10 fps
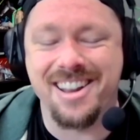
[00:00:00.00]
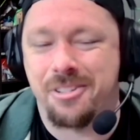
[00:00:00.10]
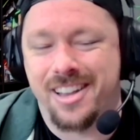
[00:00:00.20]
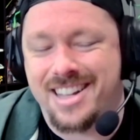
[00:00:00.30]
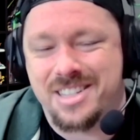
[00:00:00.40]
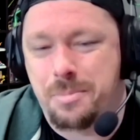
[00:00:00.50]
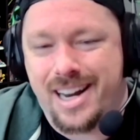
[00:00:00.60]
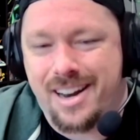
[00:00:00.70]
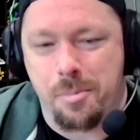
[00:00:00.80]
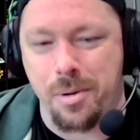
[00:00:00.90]
definitely not something
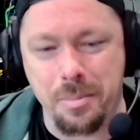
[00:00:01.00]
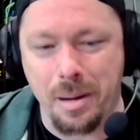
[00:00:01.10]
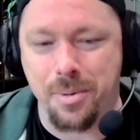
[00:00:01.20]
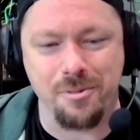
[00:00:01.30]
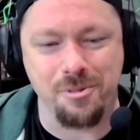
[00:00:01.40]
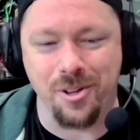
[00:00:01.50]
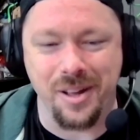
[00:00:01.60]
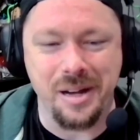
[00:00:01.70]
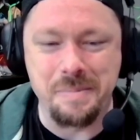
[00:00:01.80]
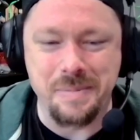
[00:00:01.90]
I'd ever put in my
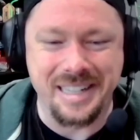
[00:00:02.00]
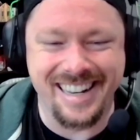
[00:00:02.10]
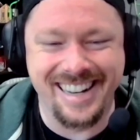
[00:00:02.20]
portfolio. But